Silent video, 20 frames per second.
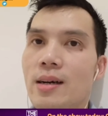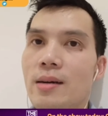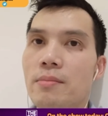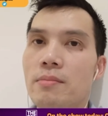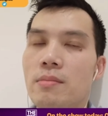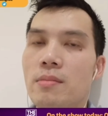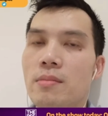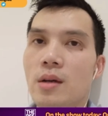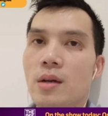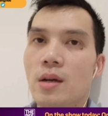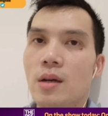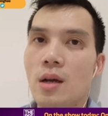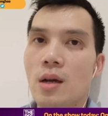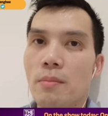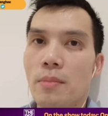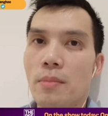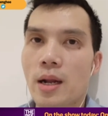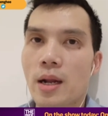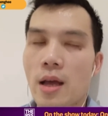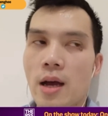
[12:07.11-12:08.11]
Um,
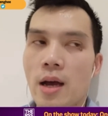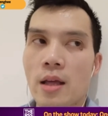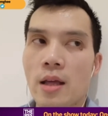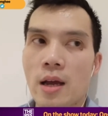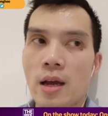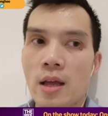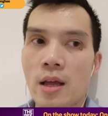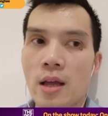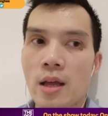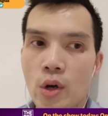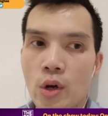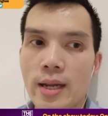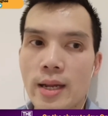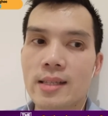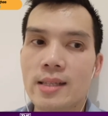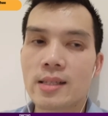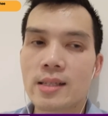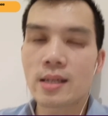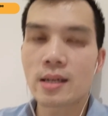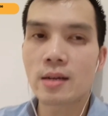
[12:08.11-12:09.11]
But I, I
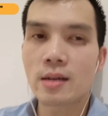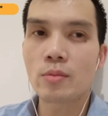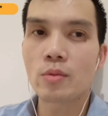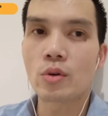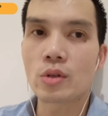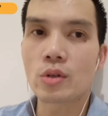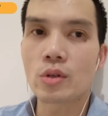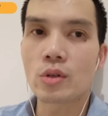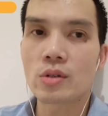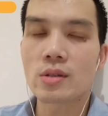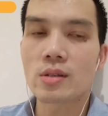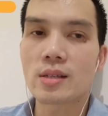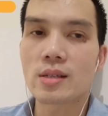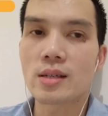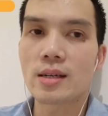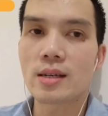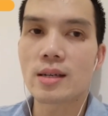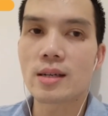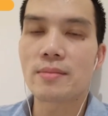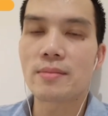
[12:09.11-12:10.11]
thought at the time
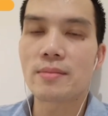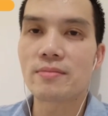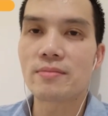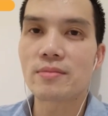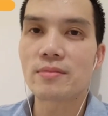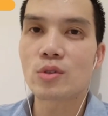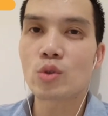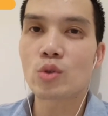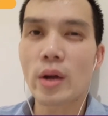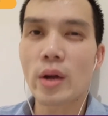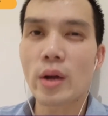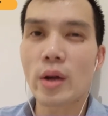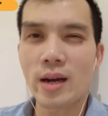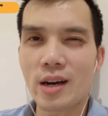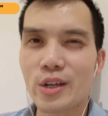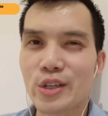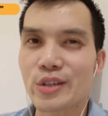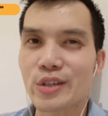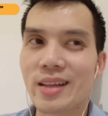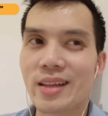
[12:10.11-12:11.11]
was um, it's
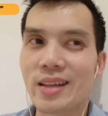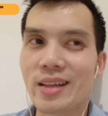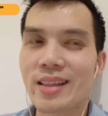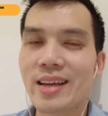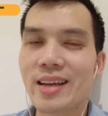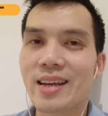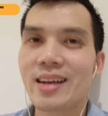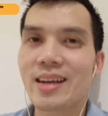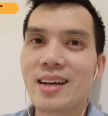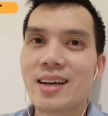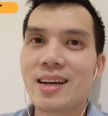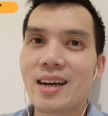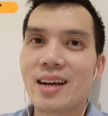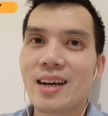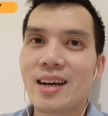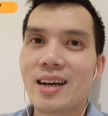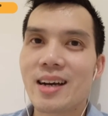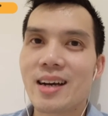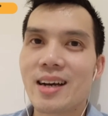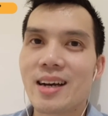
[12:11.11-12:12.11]
quite harsh, you know. I think,
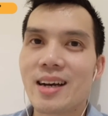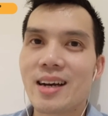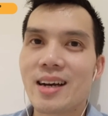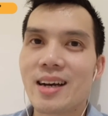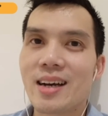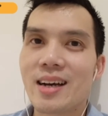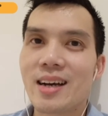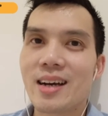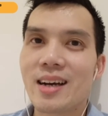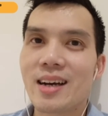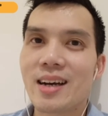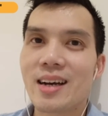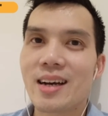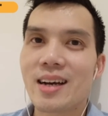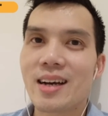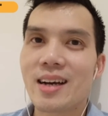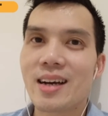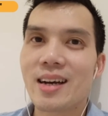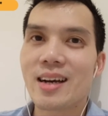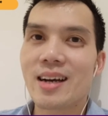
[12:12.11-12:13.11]
you know, I'm
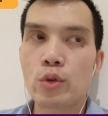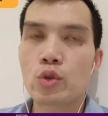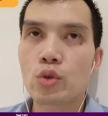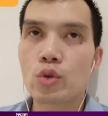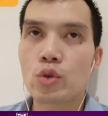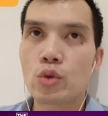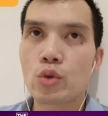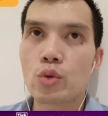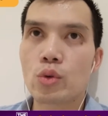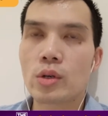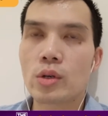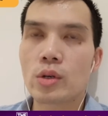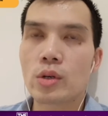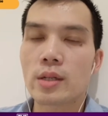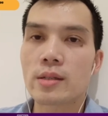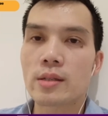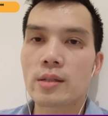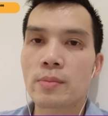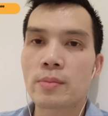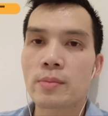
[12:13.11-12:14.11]
I'm very grateful to
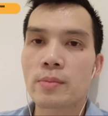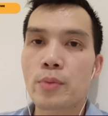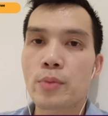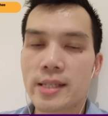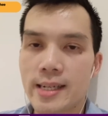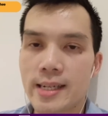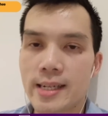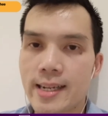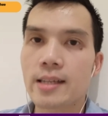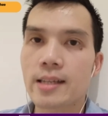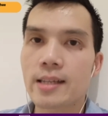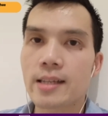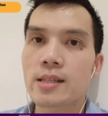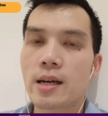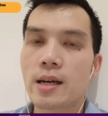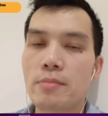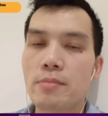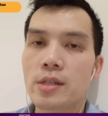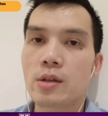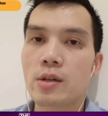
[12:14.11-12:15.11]
uh, the president
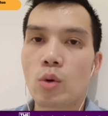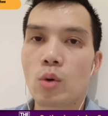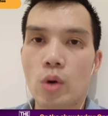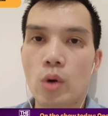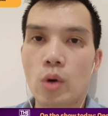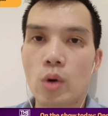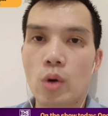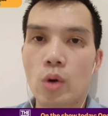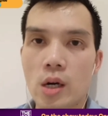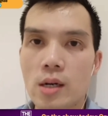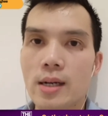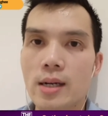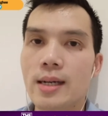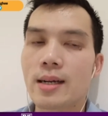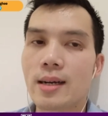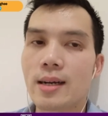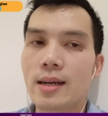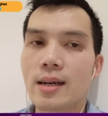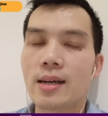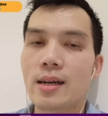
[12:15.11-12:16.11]
at the time, Mister
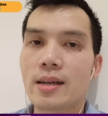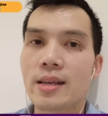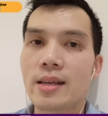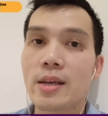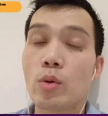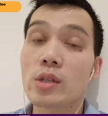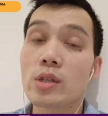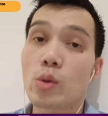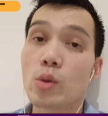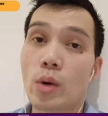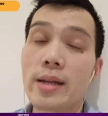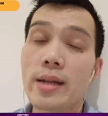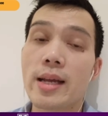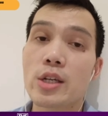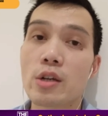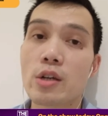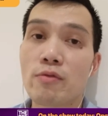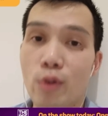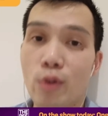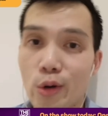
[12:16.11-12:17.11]
Huang. Uh, he
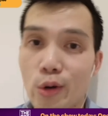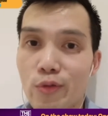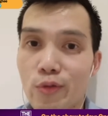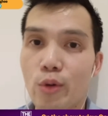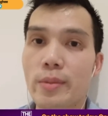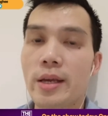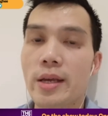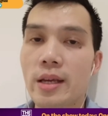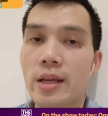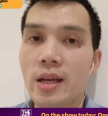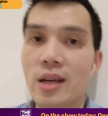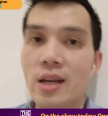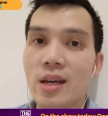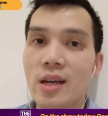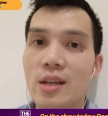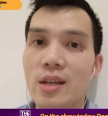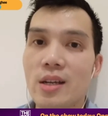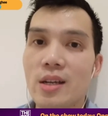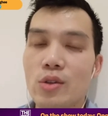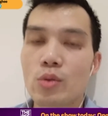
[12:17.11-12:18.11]
was the one that actually fought for
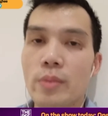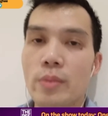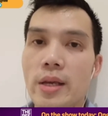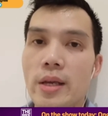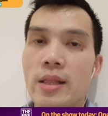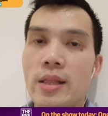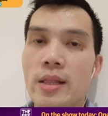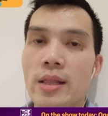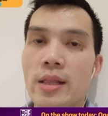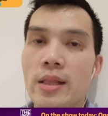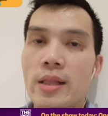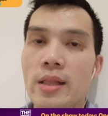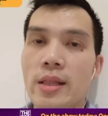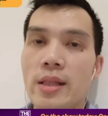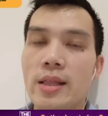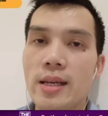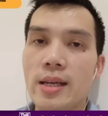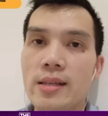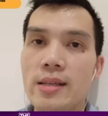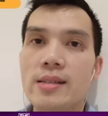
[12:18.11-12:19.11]
me to be
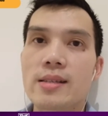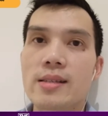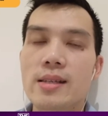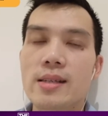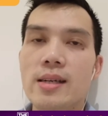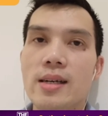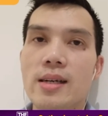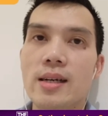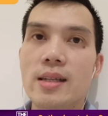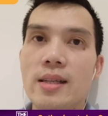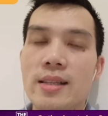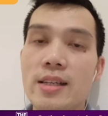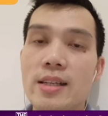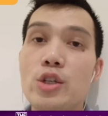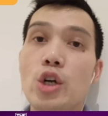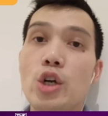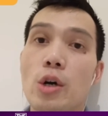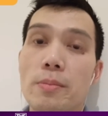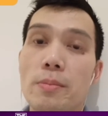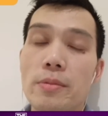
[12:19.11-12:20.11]
in this uh,
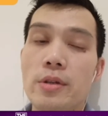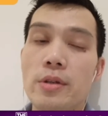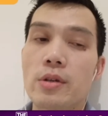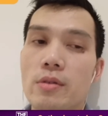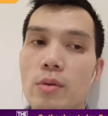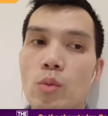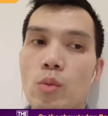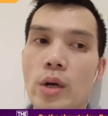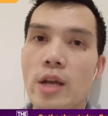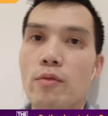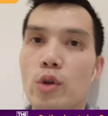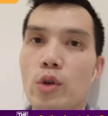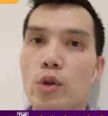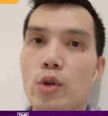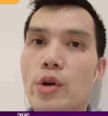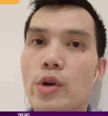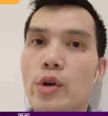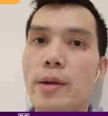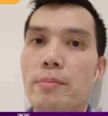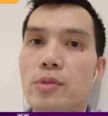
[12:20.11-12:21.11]
in this job, you know,
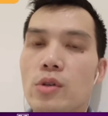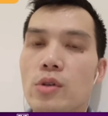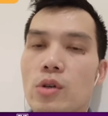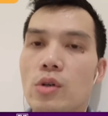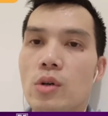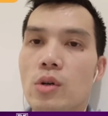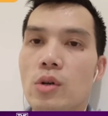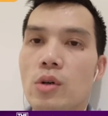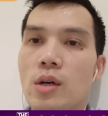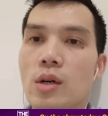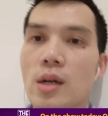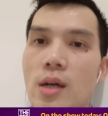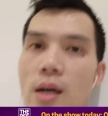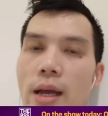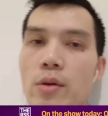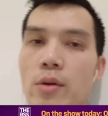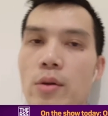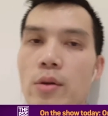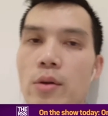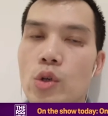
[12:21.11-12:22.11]
working for SRAM.
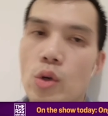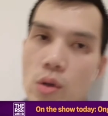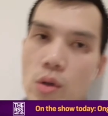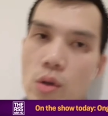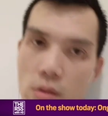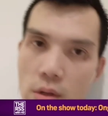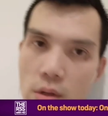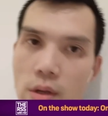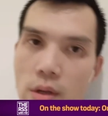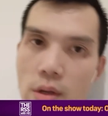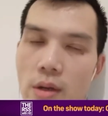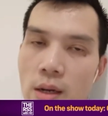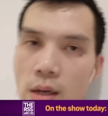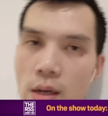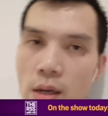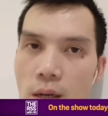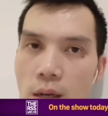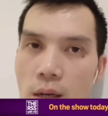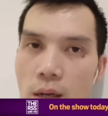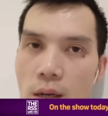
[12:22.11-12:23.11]
So and also
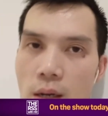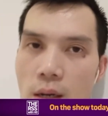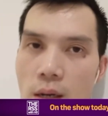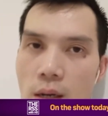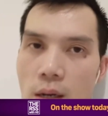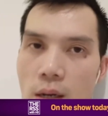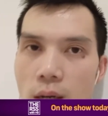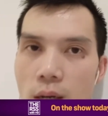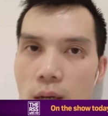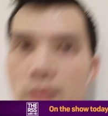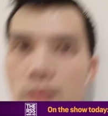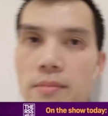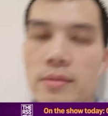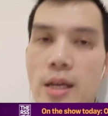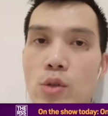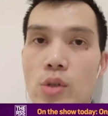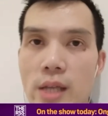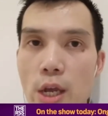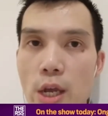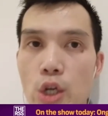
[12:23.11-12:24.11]
uh,
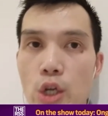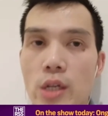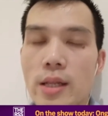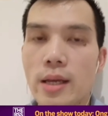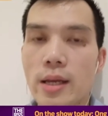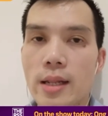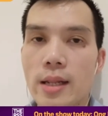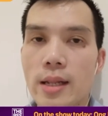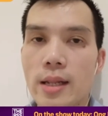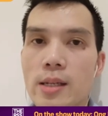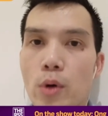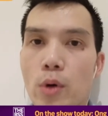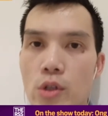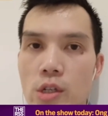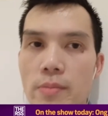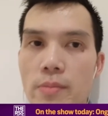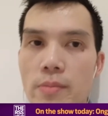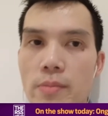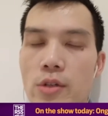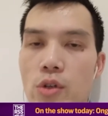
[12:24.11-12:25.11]
the association, they, they
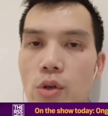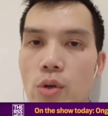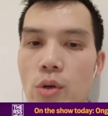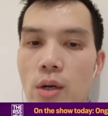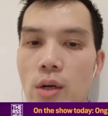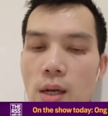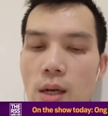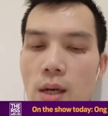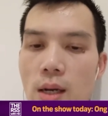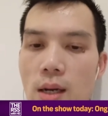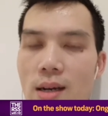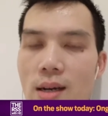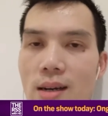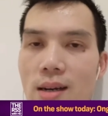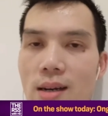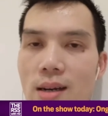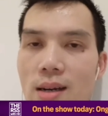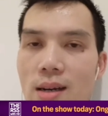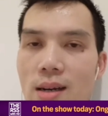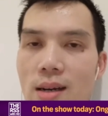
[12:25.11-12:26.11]
supported me. So
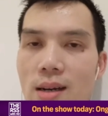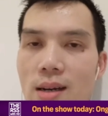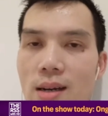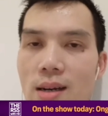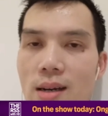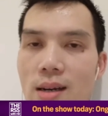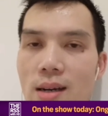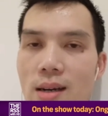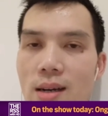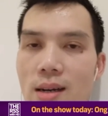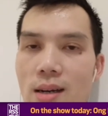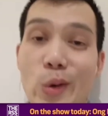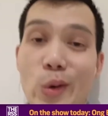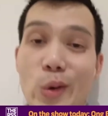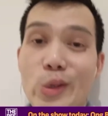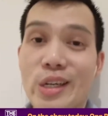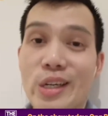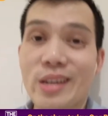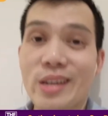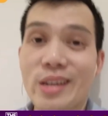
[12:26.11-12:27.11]
uh, that's how I
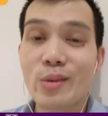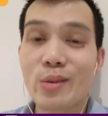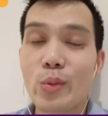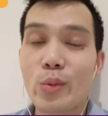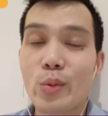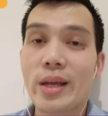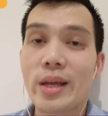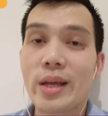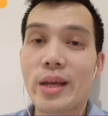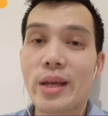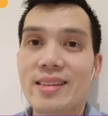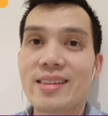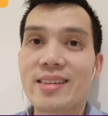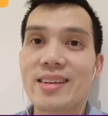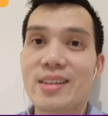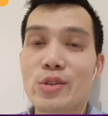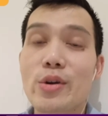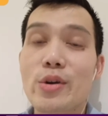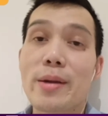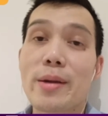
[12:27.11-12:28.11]
started my coaching with
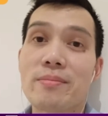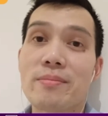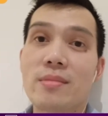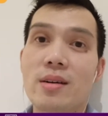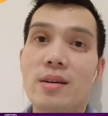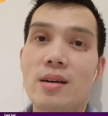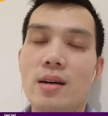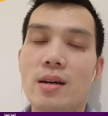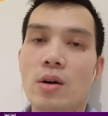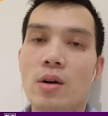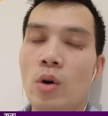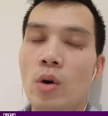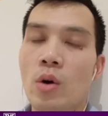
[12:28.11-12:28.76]
uh, SRAM.